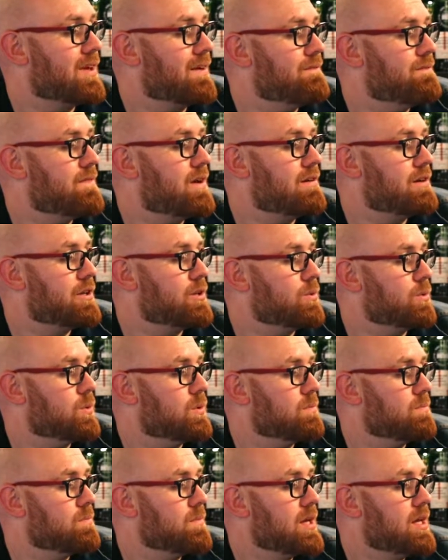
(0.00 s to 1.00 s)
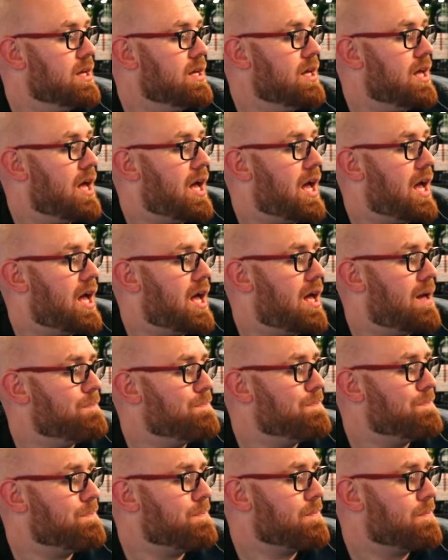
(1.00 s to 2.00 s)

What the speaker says: Very cool. I